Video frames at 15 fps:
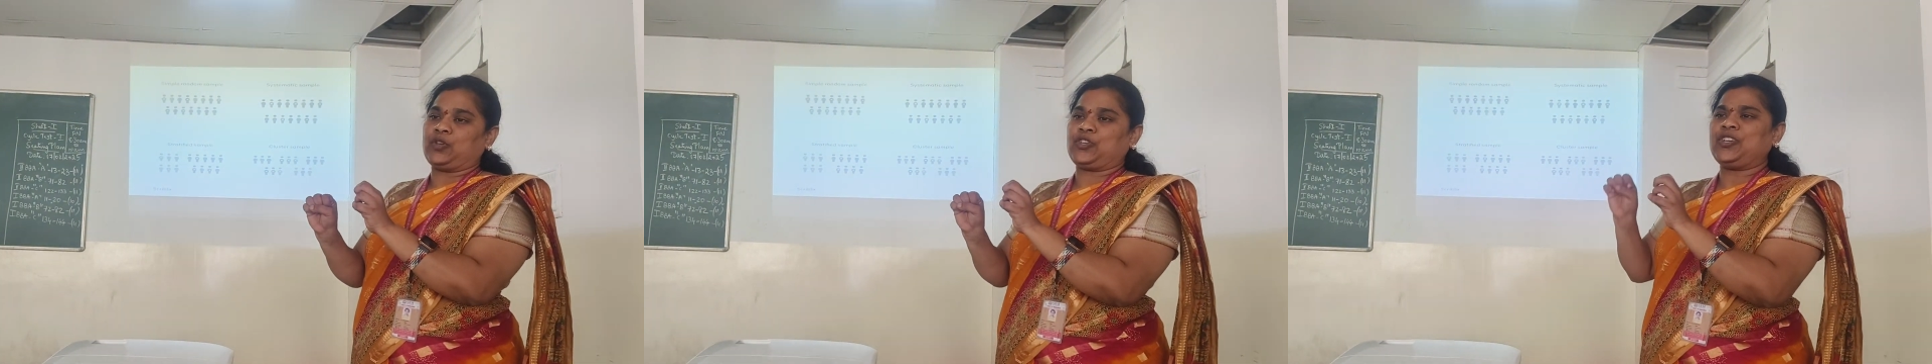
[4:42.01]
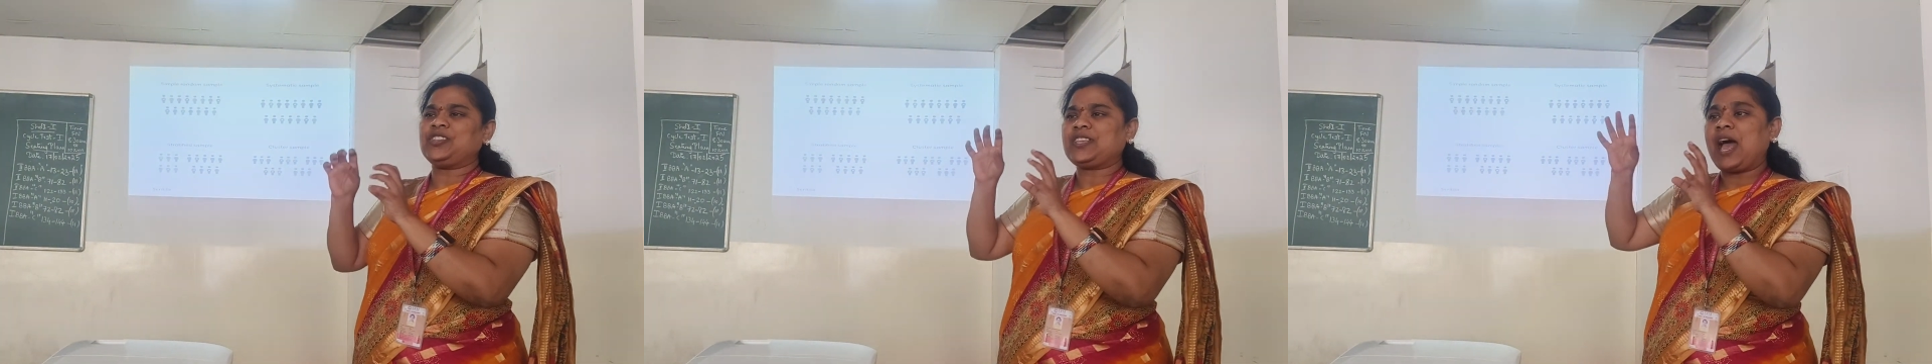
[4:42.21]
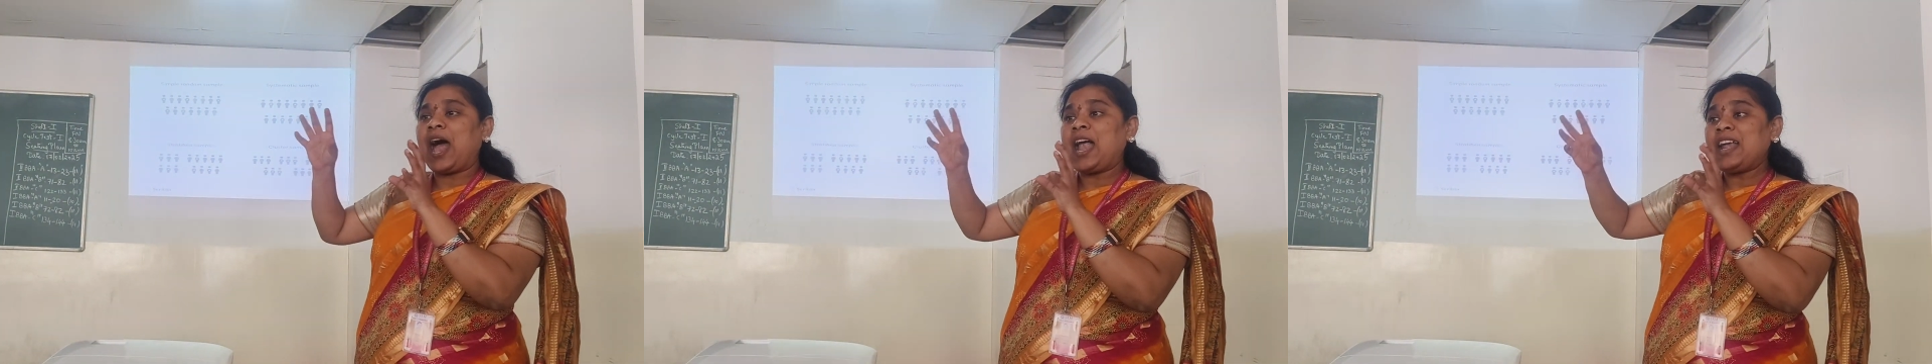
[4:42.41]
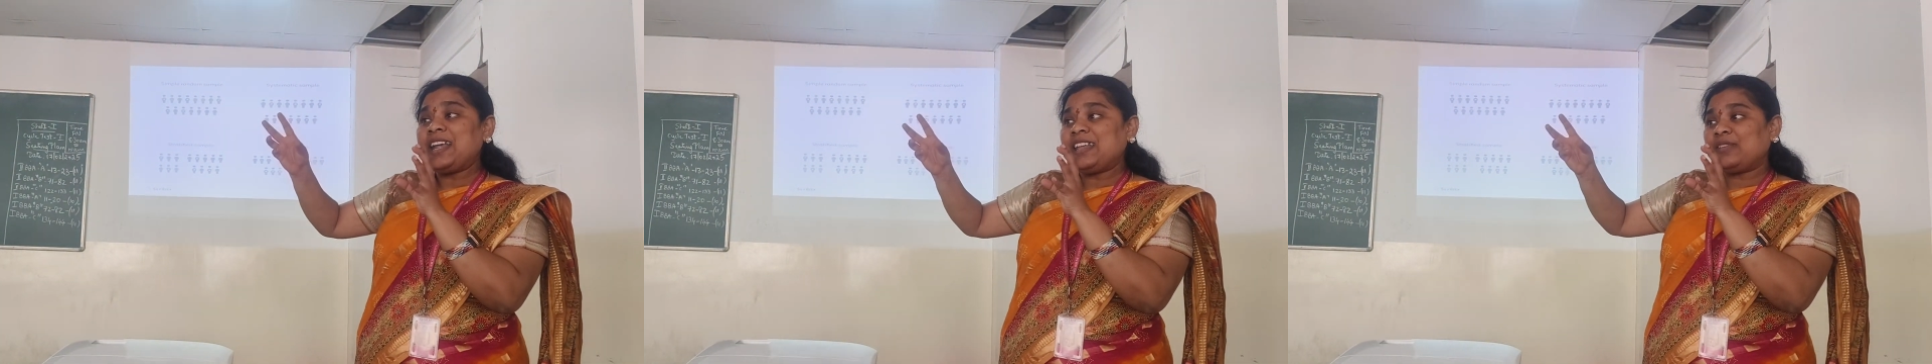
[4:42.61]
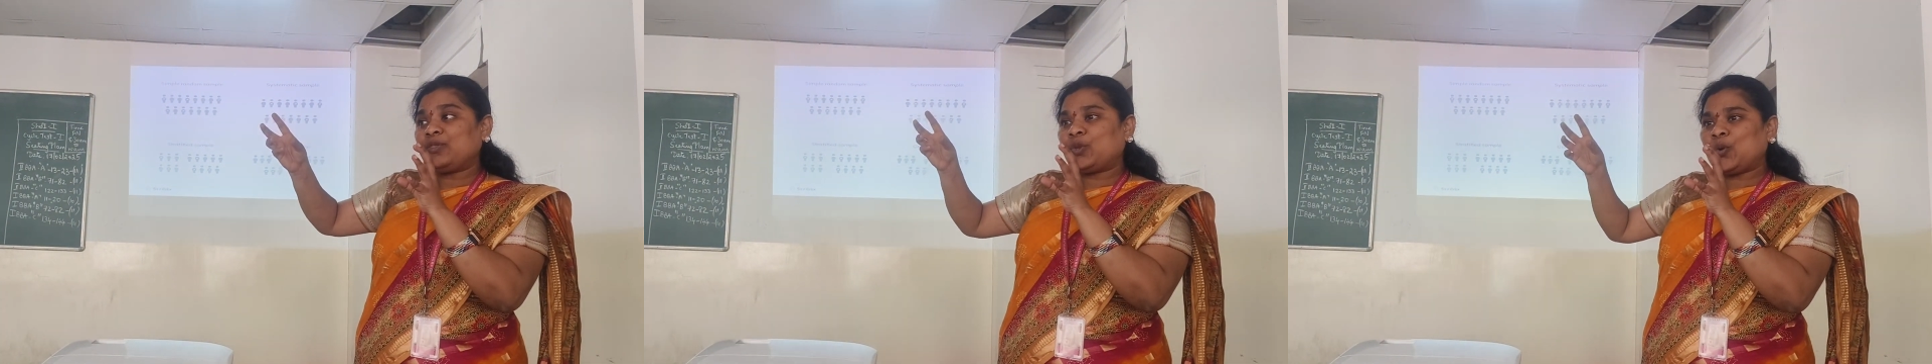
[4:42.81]
questions, and
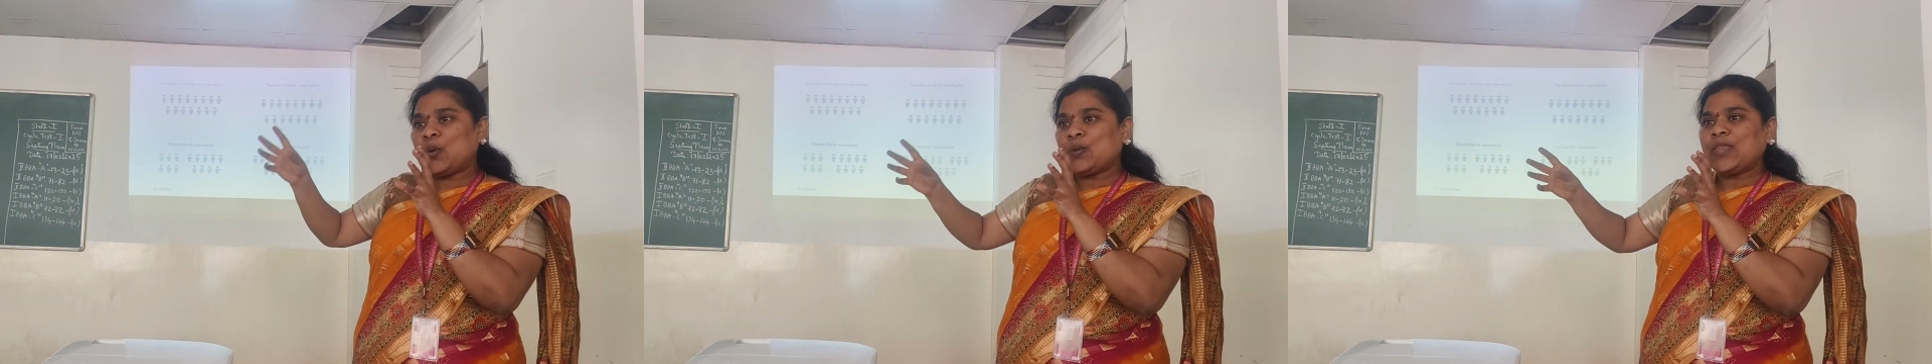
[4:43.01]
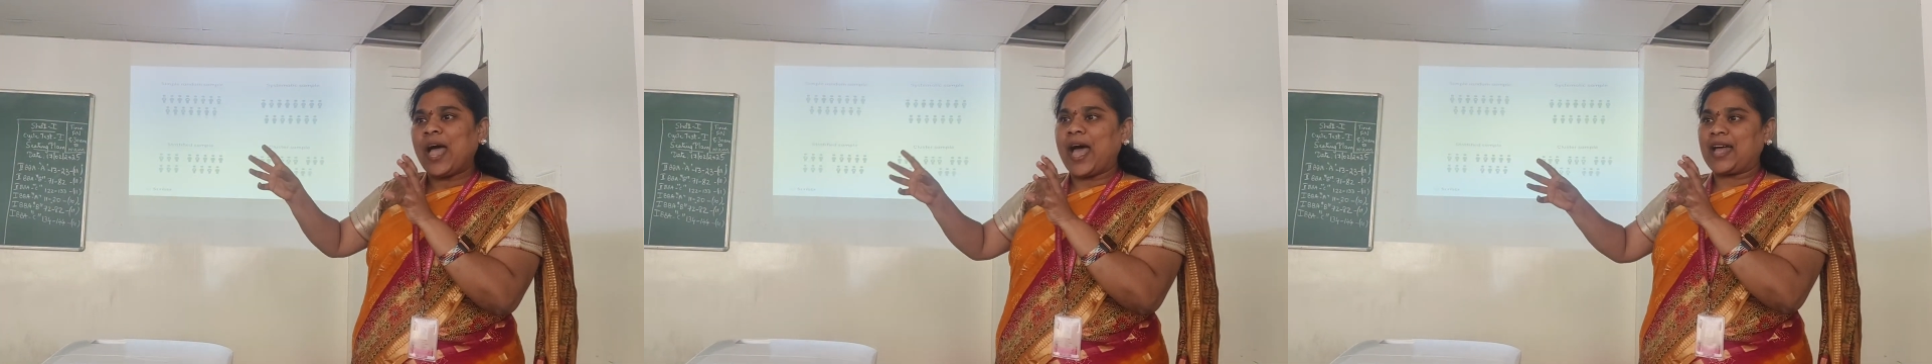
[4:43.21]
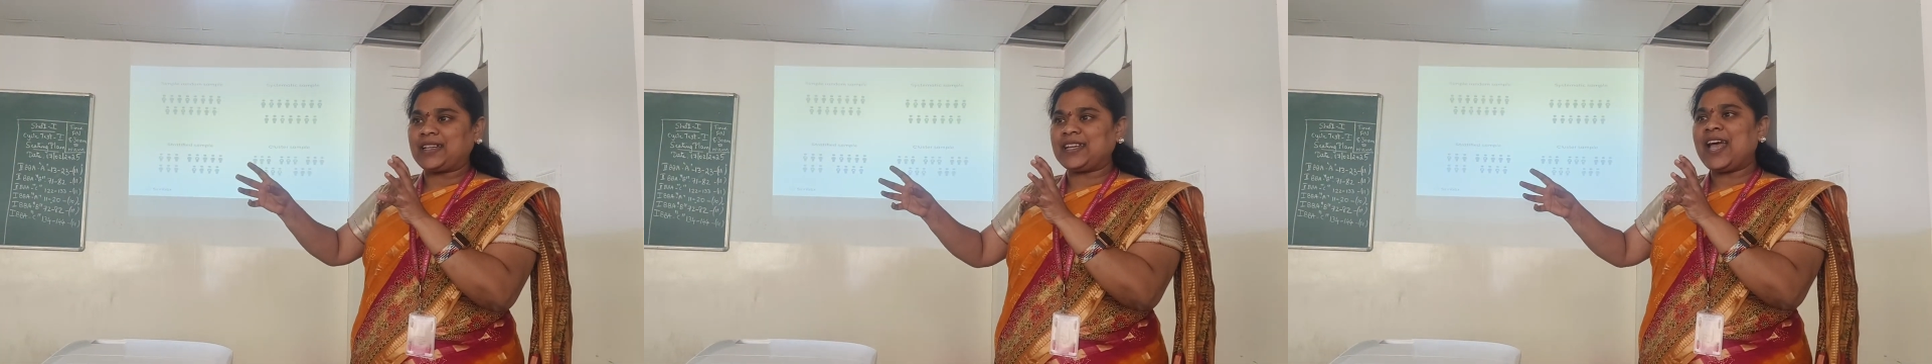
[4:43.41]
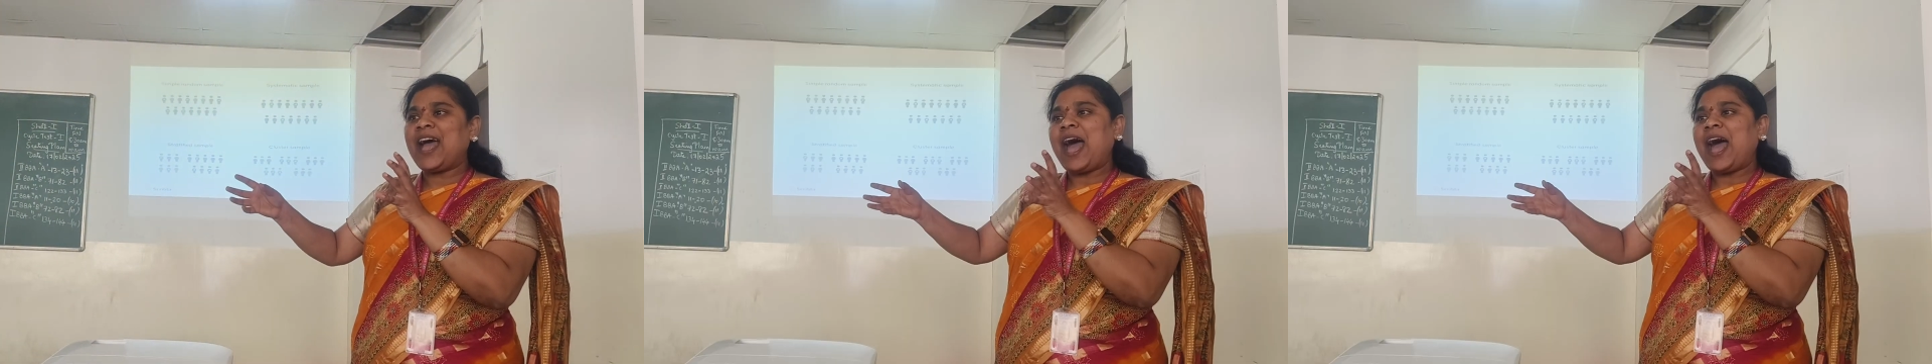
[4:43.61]
through that,